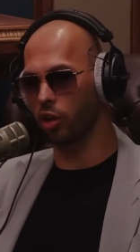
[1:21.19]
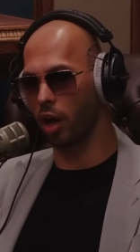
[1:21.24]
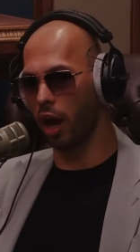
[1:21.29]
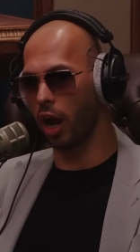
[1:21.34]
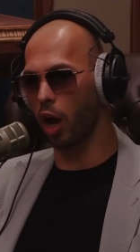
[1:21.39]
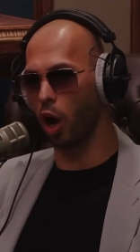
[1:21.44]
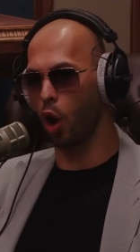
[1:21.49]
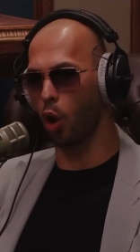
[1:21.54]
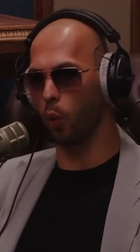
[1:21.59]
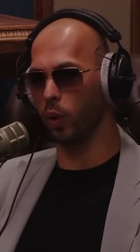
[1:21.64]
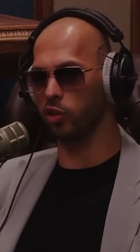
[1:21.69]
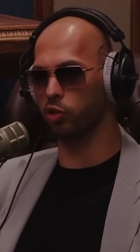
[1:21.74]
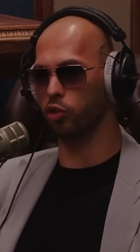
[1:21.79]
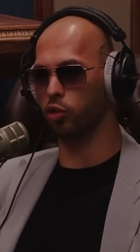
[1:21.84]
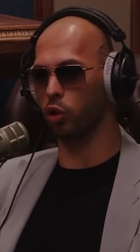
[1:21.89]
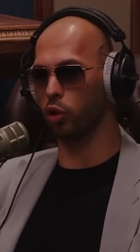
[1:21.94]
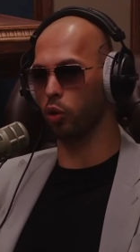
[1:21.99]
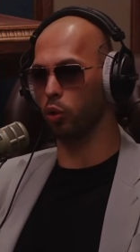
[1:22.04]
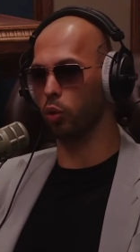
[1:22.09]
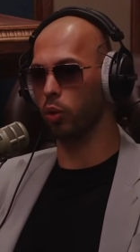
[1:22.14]
I always
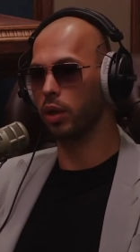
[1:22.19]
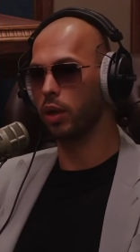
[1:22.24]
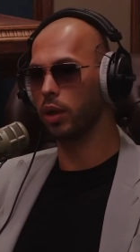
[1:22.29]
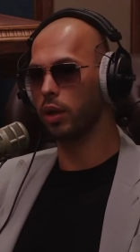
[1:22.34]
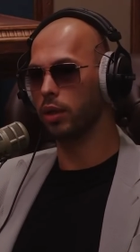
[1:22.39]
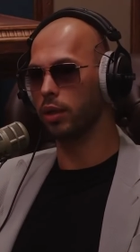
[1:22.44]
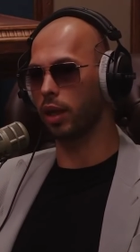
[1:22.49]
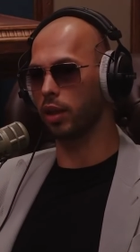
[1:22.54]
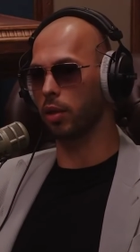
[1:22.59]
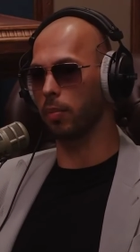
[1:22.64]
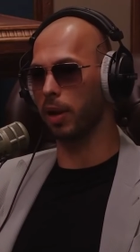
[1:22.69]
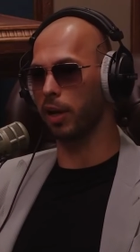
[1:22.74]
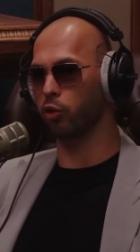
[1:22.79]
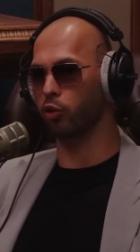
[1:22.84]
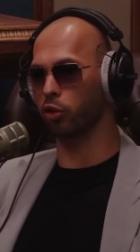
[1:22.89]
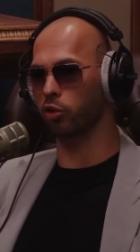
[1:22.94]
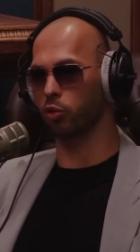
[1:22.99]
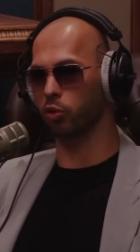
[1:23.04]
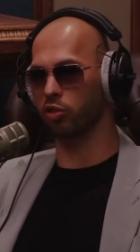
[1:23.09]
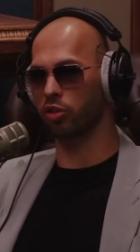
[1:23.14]
knew that the
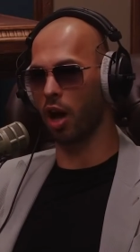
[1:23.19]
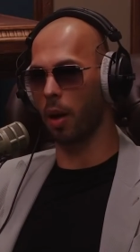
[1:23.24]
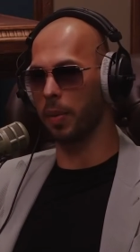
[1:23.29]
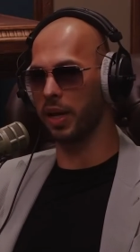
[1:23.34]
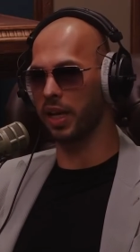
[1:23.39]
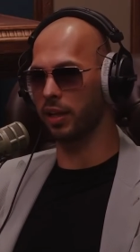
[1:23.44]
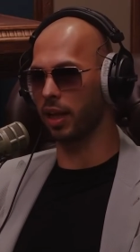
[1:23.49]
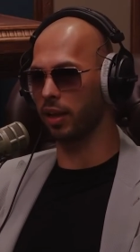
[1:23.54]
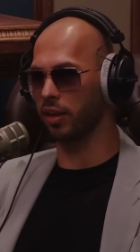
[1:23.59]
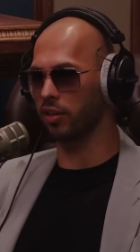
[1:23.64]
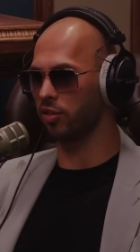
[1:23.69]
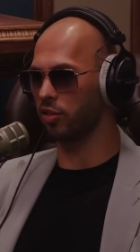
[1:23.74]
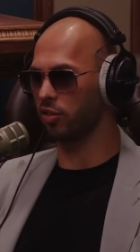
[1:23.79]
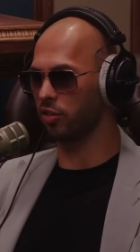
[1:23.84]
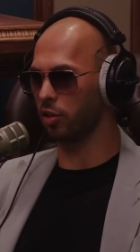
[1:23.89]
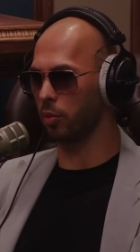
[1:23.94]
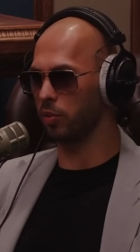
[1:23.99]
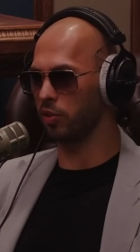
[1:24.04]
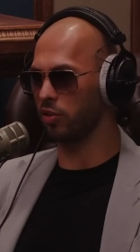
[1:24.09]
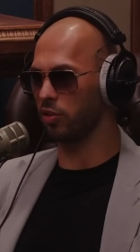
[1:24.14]
matrix was coming and that the
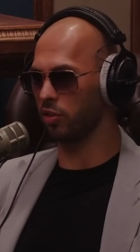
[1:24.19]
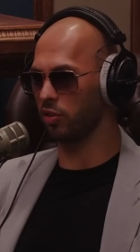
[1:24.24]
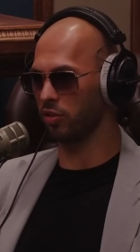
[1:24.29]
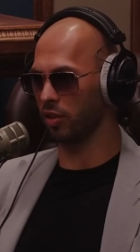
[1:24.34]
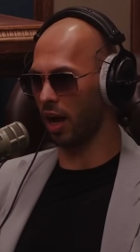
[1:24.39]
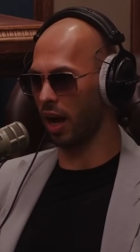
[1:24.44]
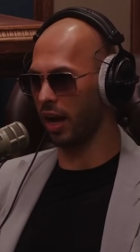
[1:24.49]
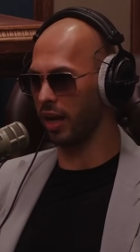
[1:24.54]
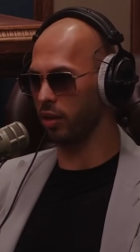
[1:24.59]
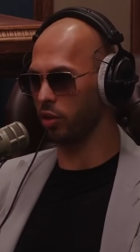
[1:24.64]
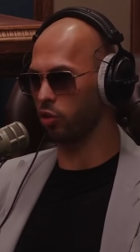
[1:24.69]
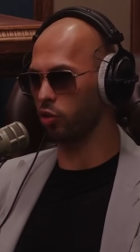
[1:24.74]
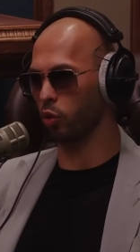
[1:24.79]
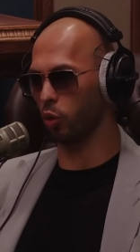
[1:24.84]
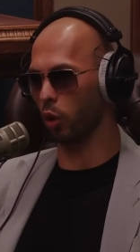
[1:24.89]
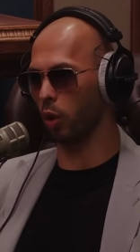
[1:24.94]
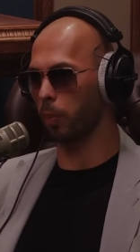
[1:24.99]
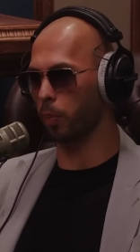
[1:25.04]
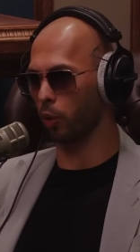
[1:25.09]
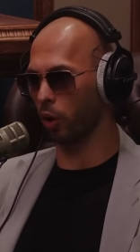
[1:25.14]
system is designed
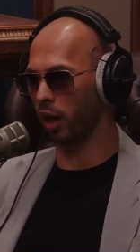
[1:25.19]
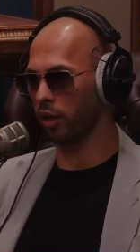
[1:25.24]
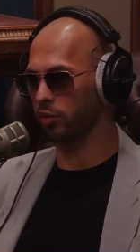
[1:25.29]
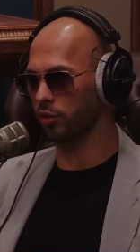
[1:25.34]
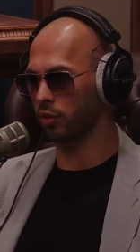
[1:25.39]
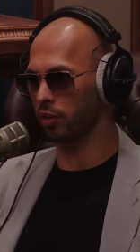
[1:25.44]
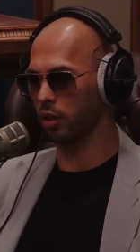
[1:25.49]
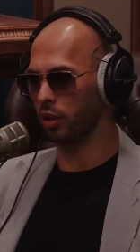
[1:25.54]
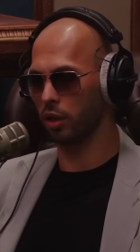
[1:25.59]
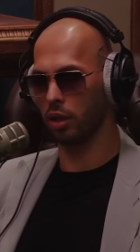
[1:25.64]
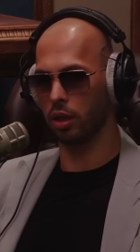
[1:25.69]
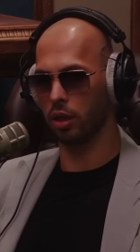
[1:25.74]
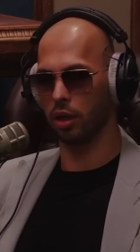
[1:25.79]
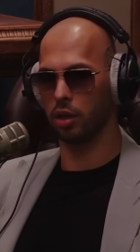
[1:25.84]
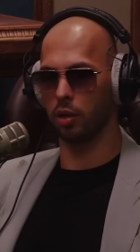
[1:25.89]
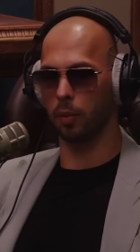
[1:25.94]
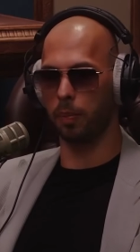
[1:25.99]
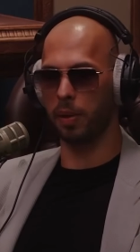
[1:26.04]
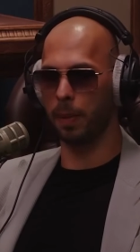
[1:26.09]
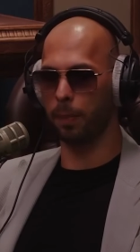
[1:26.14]
to oppress
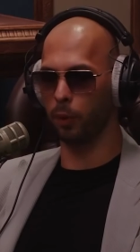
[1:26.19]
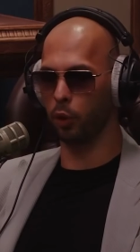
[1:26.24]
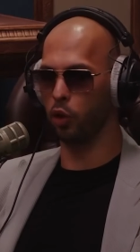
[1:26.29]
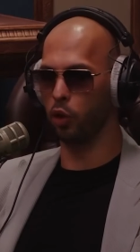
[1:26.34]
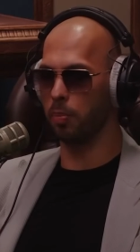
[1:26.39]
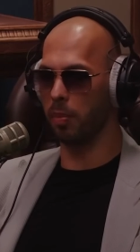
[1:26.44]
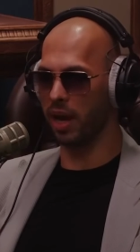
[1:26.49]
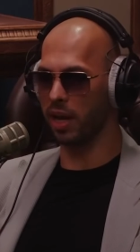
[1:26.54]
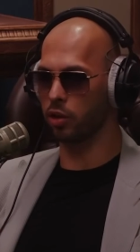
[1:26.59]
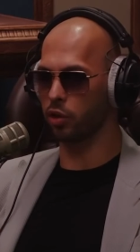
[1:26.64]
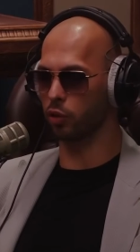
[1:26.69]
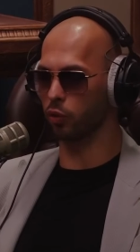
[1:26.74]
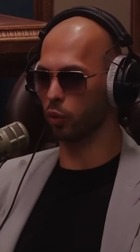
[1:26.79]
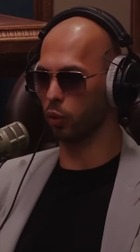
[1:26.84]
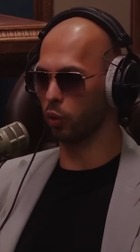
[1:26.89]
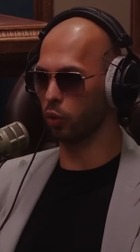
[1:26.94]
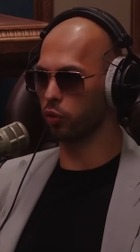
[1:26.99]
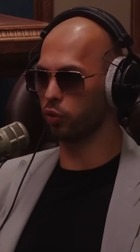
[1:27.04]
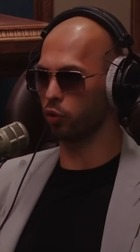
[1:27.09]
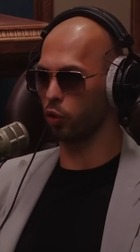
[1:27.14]
the people who make the
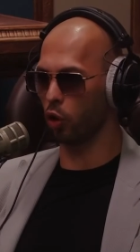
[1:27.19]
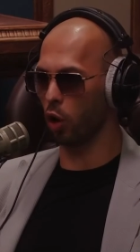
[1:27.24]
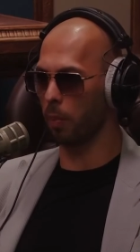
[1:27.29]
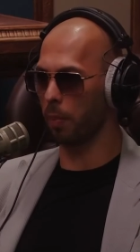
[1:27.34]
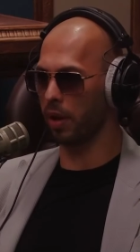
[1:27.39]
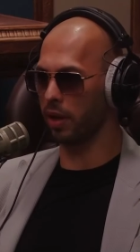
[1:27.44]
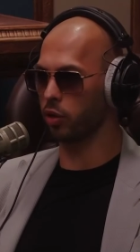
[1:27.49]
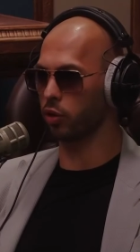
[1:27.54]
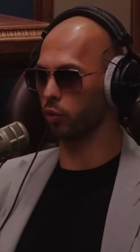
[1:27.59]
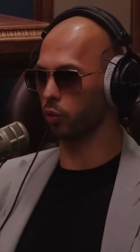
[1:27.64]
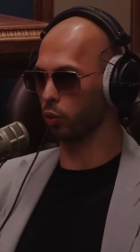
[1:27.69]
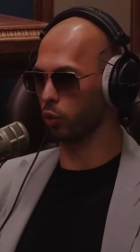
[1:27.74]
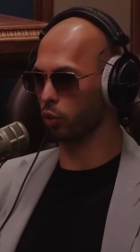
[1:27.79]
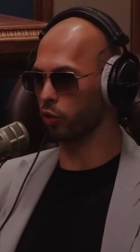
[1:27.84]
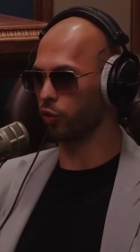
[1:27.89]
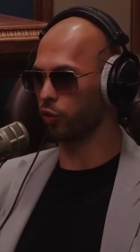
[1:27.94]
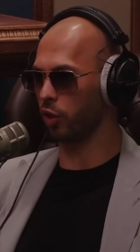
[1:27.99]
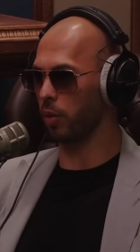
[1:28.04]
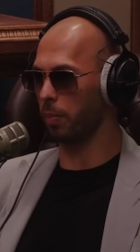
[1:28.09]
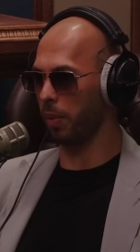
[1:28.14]
rules do not make the
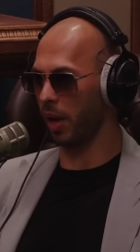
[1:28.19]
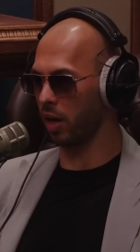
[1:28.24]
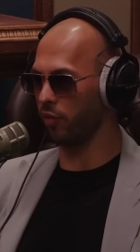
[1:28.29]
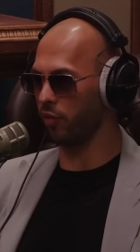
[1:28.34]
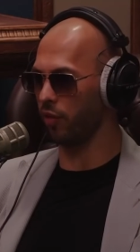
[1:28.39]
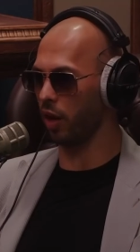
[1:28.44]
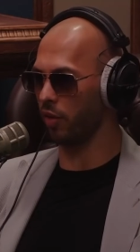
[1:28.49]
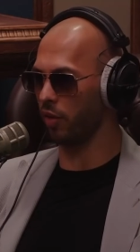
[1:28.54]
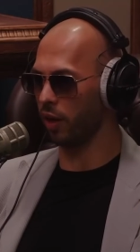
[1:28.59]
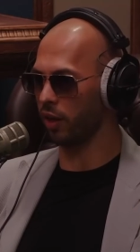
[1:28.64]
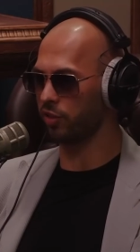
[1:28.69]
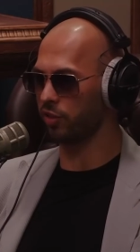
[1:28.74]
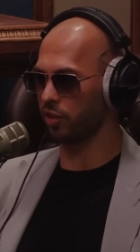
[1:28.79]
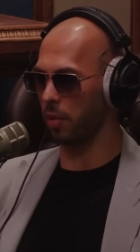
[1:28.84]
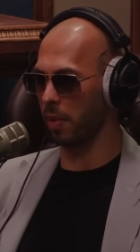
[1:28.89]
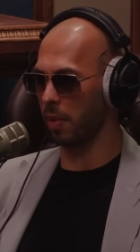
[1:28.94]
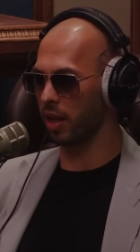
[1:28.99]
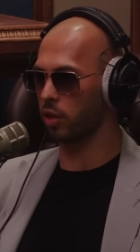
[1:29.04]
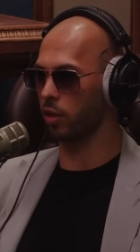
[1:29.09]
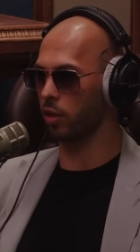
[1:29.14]
rules for the benefit of us.
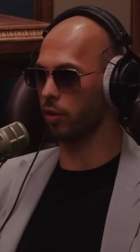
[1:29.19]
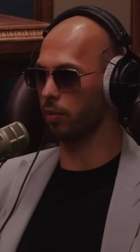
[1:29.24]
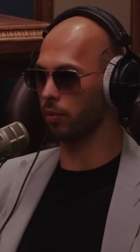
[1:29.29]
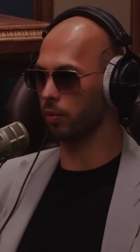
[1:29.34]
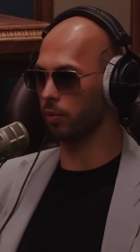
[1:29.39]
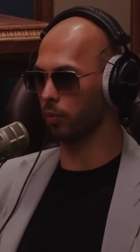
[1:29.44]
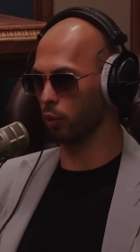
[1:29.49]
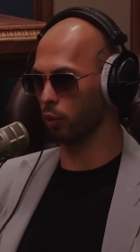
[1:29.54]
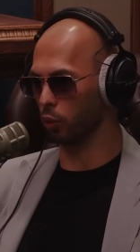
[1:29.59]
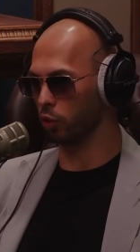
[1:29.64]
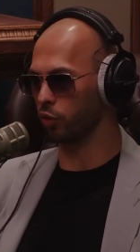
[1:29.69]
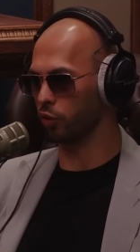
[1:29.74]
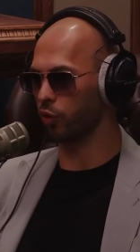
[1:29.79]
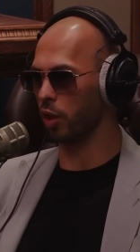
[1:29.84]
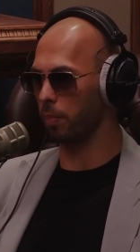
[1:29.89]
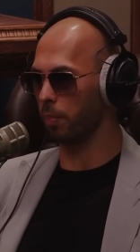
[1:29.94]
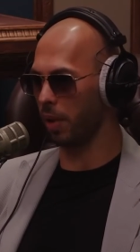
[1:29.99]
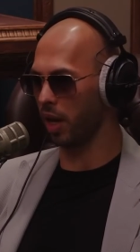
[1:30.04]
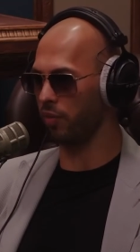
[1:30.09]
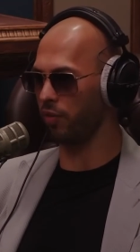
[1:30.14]
They make the rules for
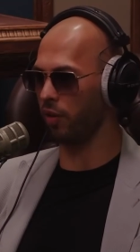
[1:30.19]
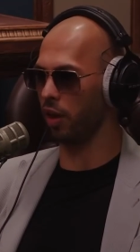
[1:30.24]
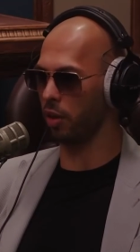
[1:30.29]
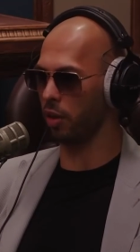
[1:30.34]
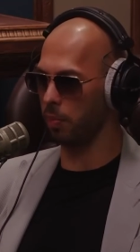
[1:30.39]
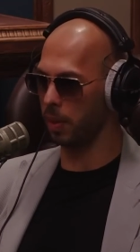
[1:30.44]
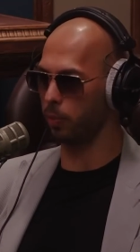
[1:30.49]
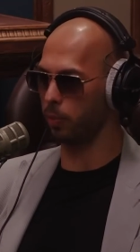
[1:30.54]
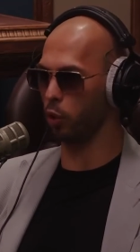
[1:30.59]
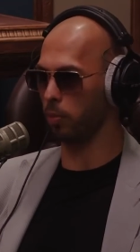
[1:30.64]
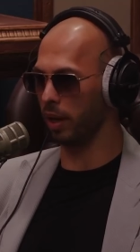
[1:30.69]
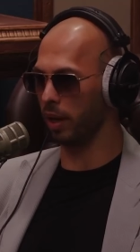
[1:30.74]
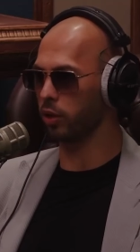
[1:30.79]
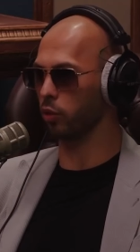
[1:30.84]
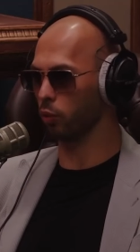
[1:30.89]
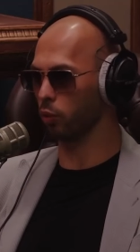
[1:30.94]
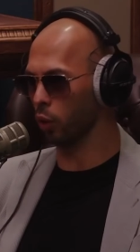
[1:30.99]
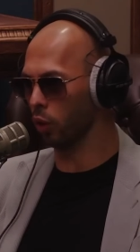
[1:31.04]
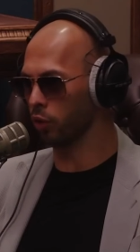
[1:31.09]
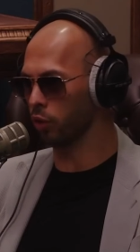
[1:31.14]
the benefit of the people who make
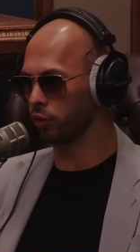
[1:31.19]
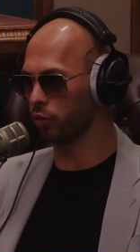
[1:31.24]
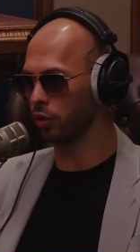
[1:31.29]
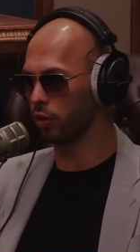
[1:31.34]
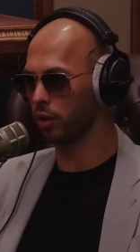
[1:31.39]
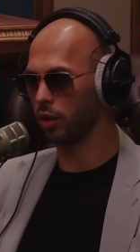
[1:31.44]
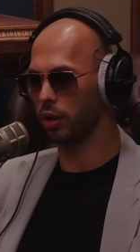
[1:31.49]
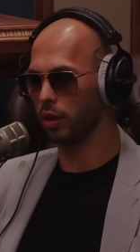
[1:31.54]
the rules.